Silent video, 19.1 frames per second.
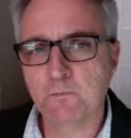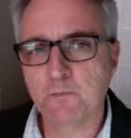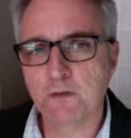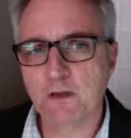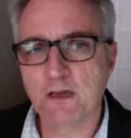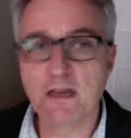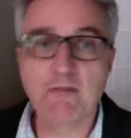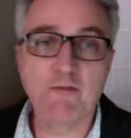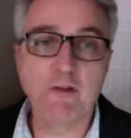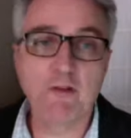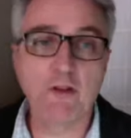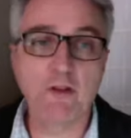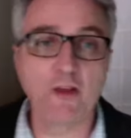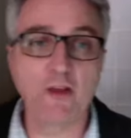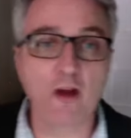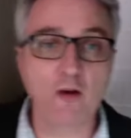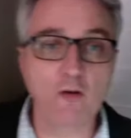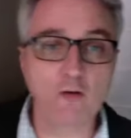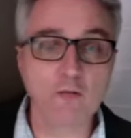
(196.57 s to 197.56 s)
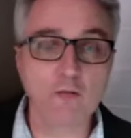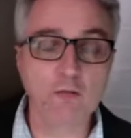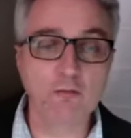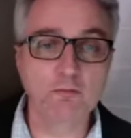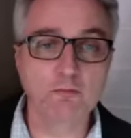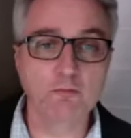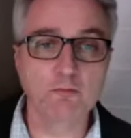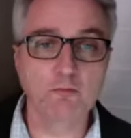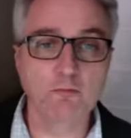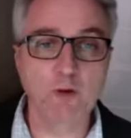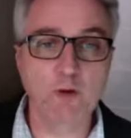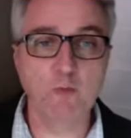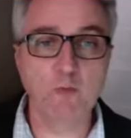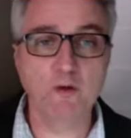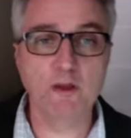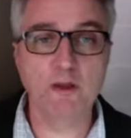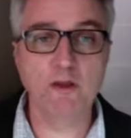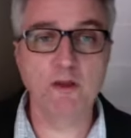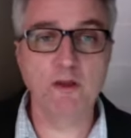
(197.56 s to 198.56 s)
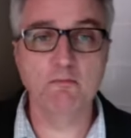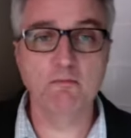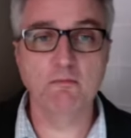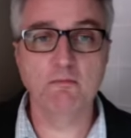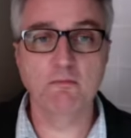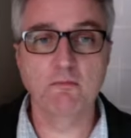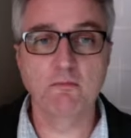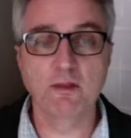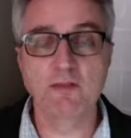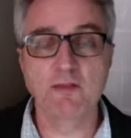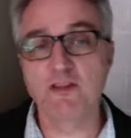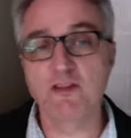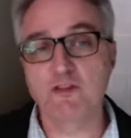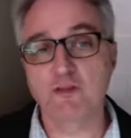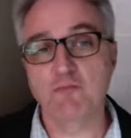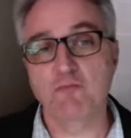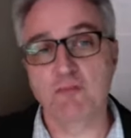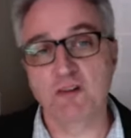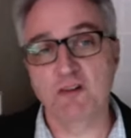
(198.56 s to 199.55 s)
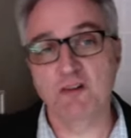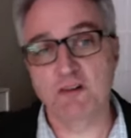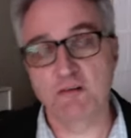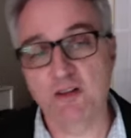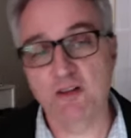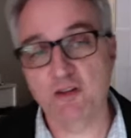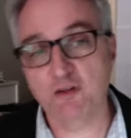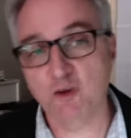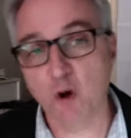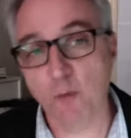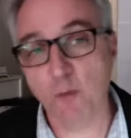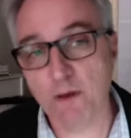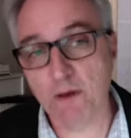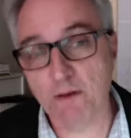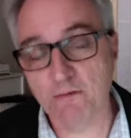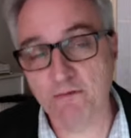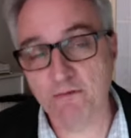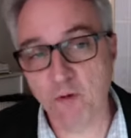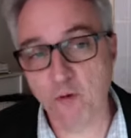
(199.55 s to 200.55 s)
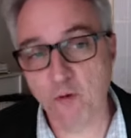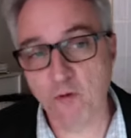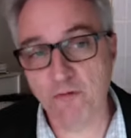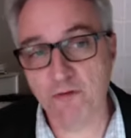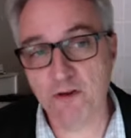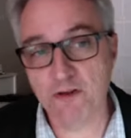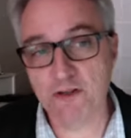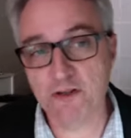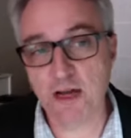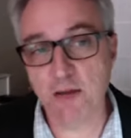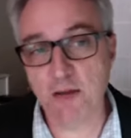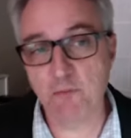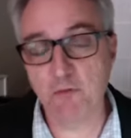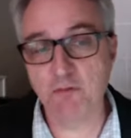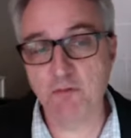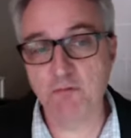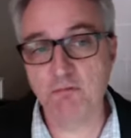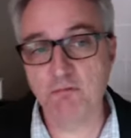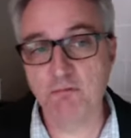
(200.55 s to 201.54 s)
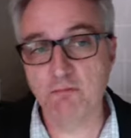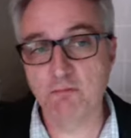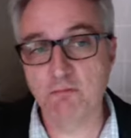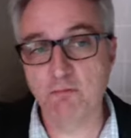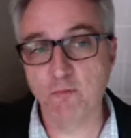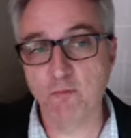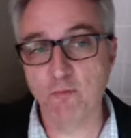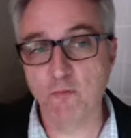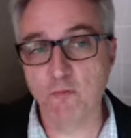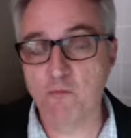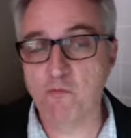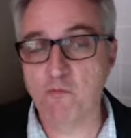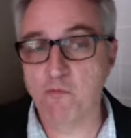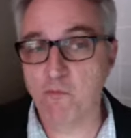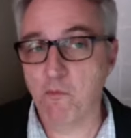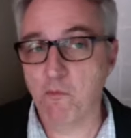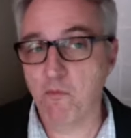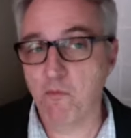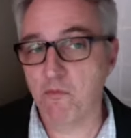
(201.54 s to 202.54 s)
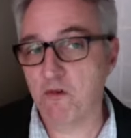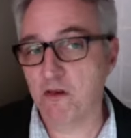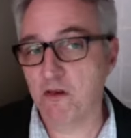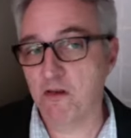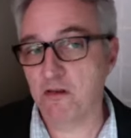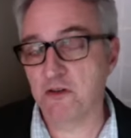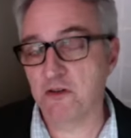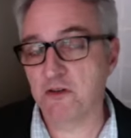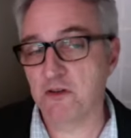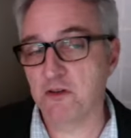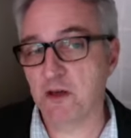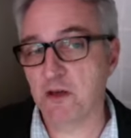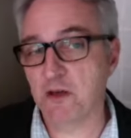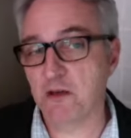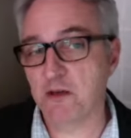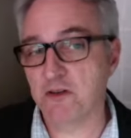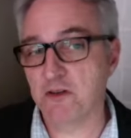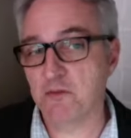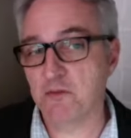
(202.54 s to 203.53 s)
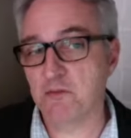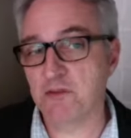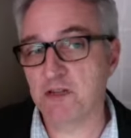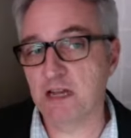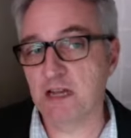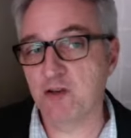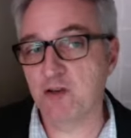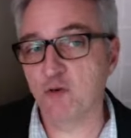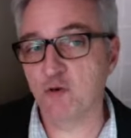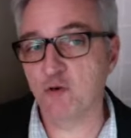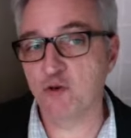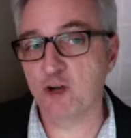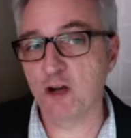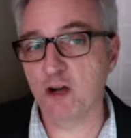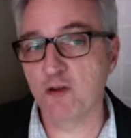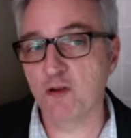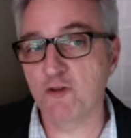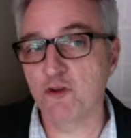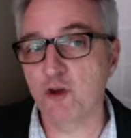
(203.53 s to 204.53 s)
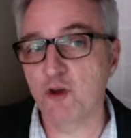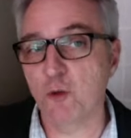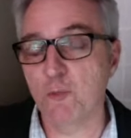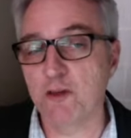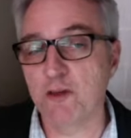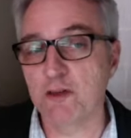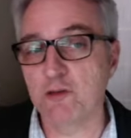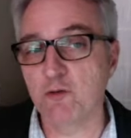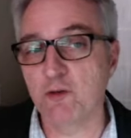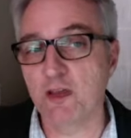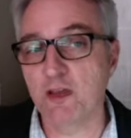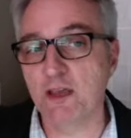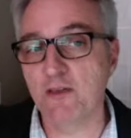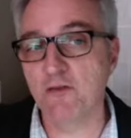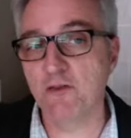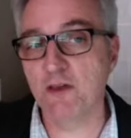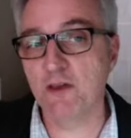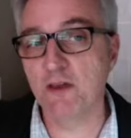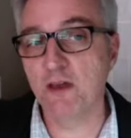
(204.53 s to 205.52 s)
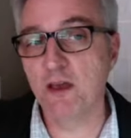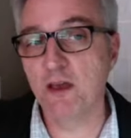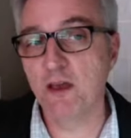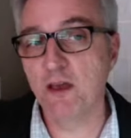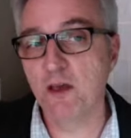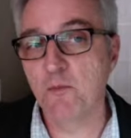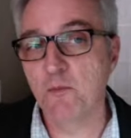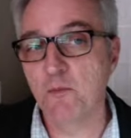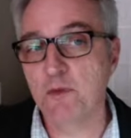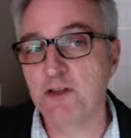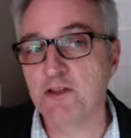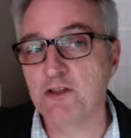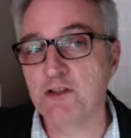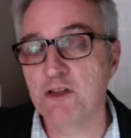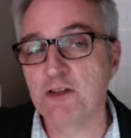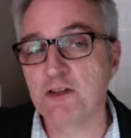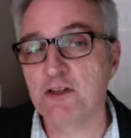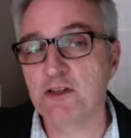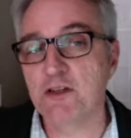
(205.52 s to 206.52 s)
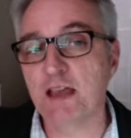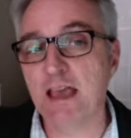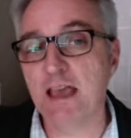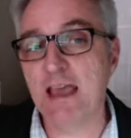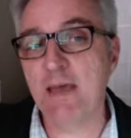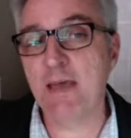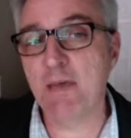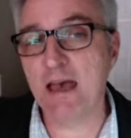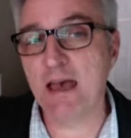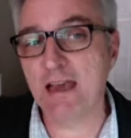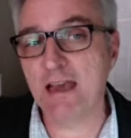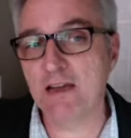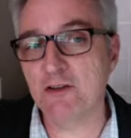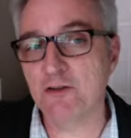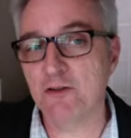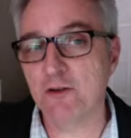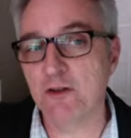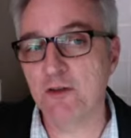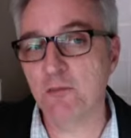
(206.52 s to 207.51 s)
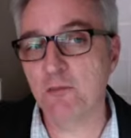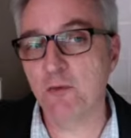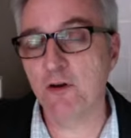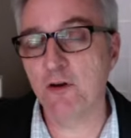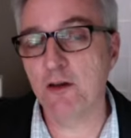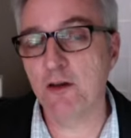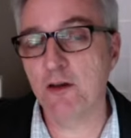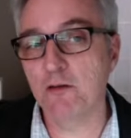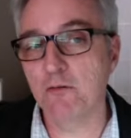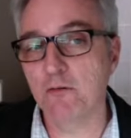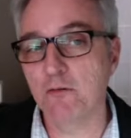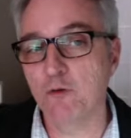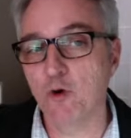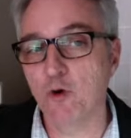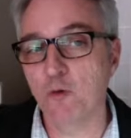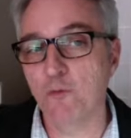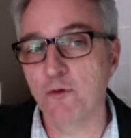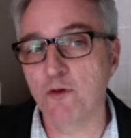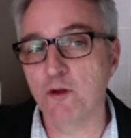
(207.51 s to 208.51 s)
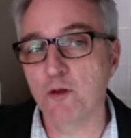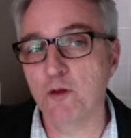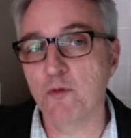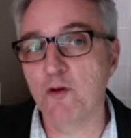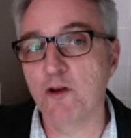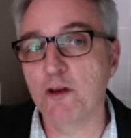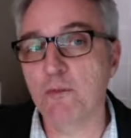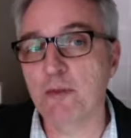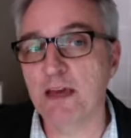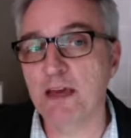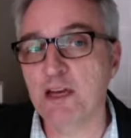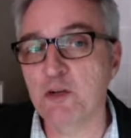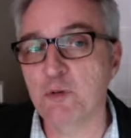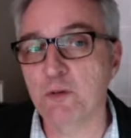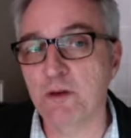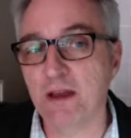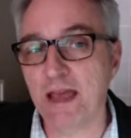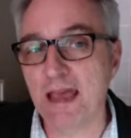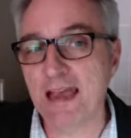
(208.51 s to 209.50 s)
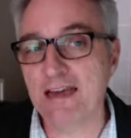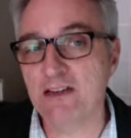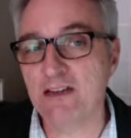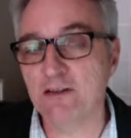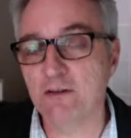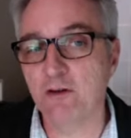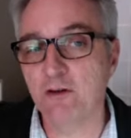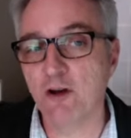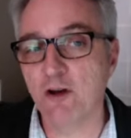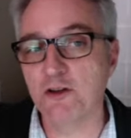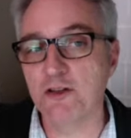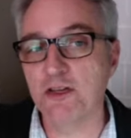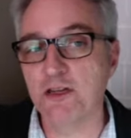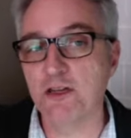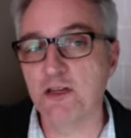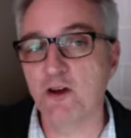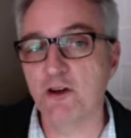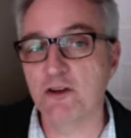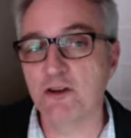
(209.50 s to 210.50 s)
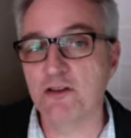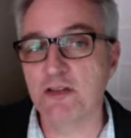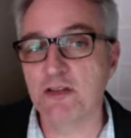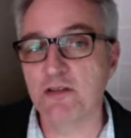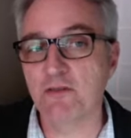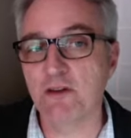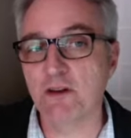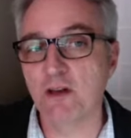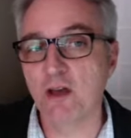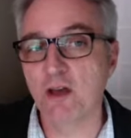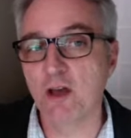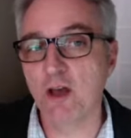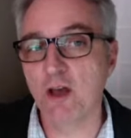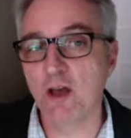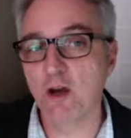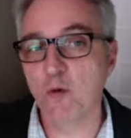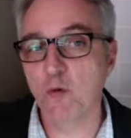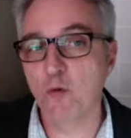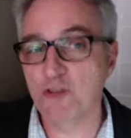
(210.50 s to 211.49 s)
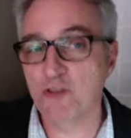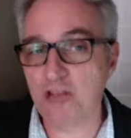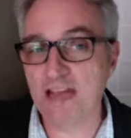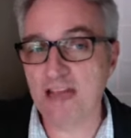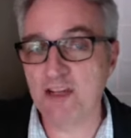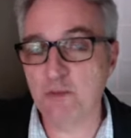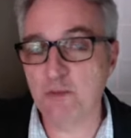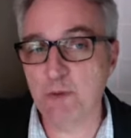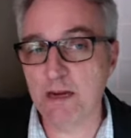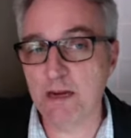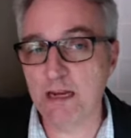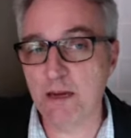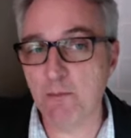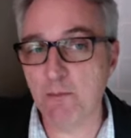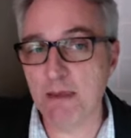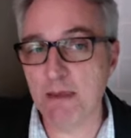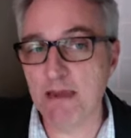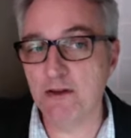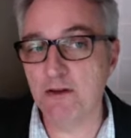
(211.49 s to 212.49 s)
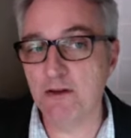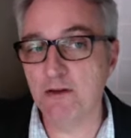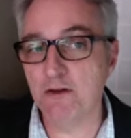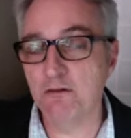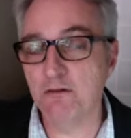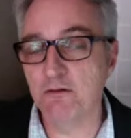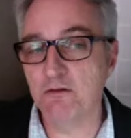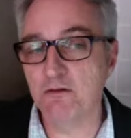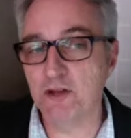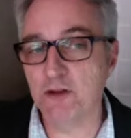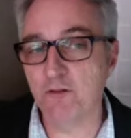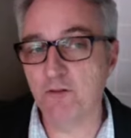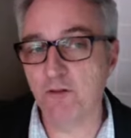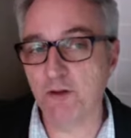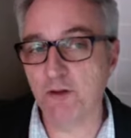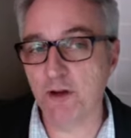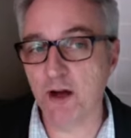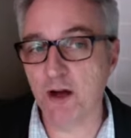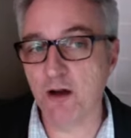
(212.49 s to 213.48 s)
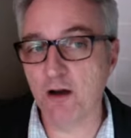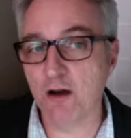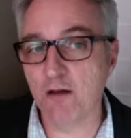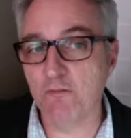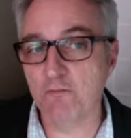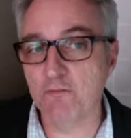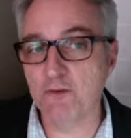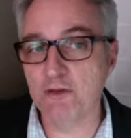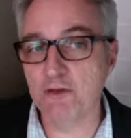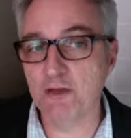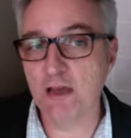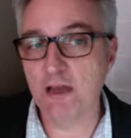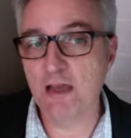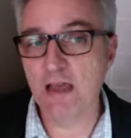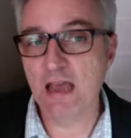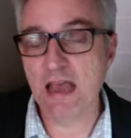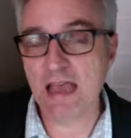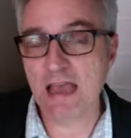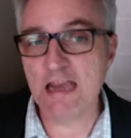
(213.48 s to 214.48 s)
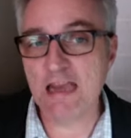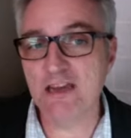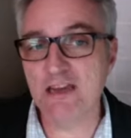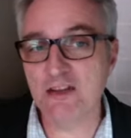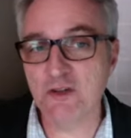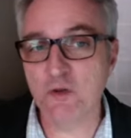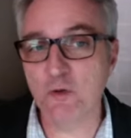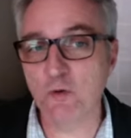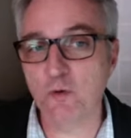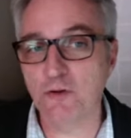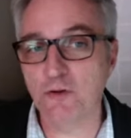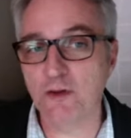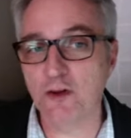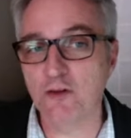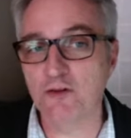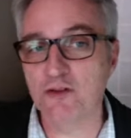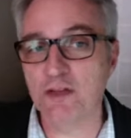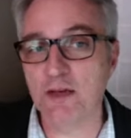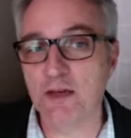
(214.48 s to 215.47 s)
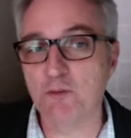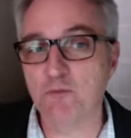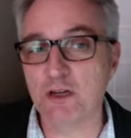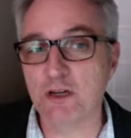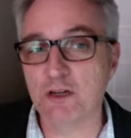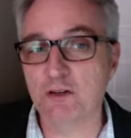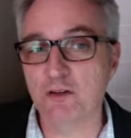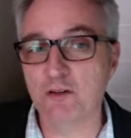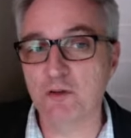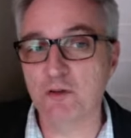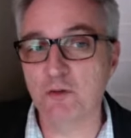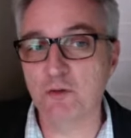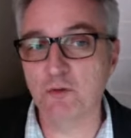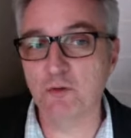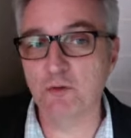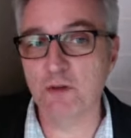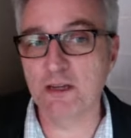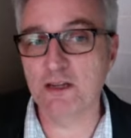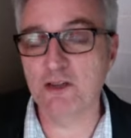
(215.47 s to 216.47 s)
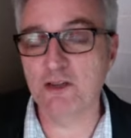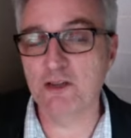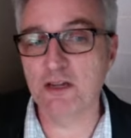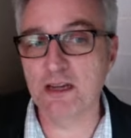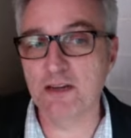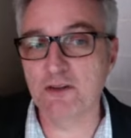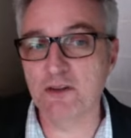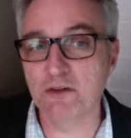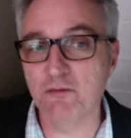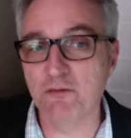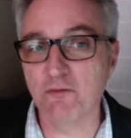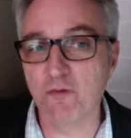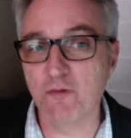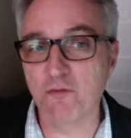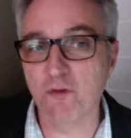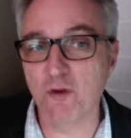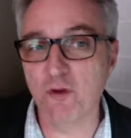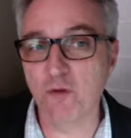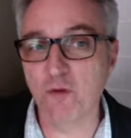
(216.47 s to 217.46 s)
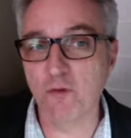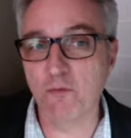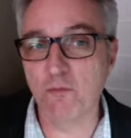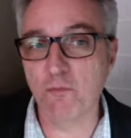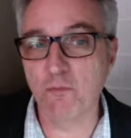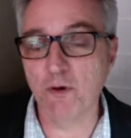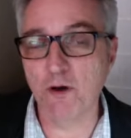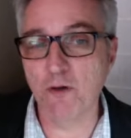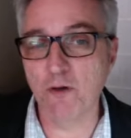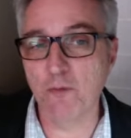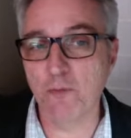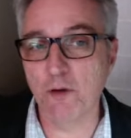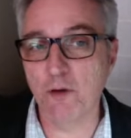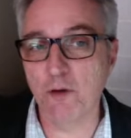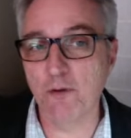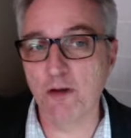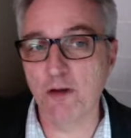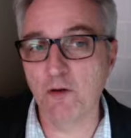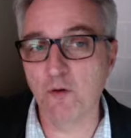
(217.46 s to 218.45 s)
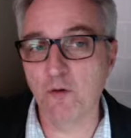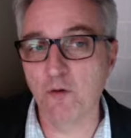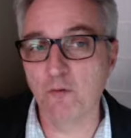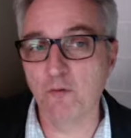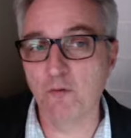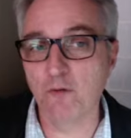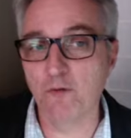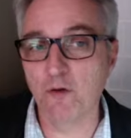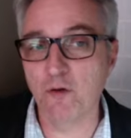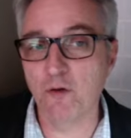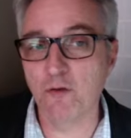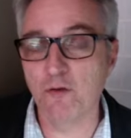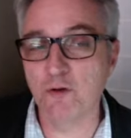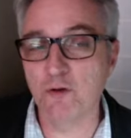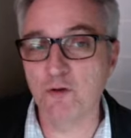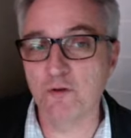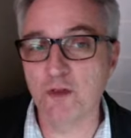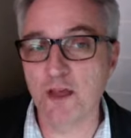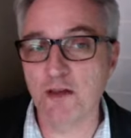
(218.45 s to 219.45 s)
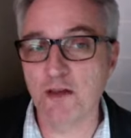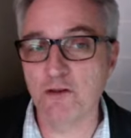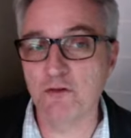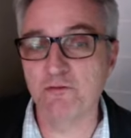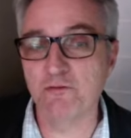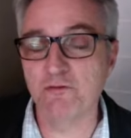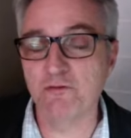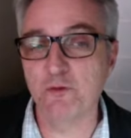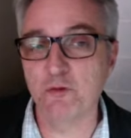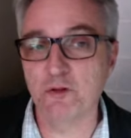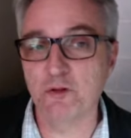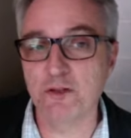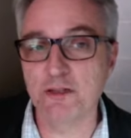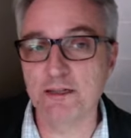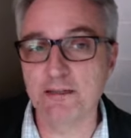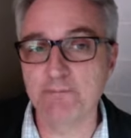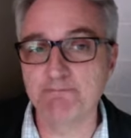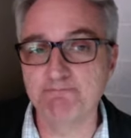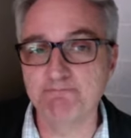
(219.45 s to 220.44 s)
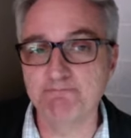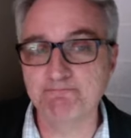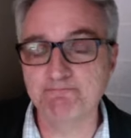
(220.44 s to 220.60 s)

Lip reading: Even though when we, in this topic 4, for example, a substantial chunk of the topic is looking at the BCCM Act, the Body Corporate and Community Management Act 1997, which has been amended several times and is also subject to extensive review by the Property Law Review 2014.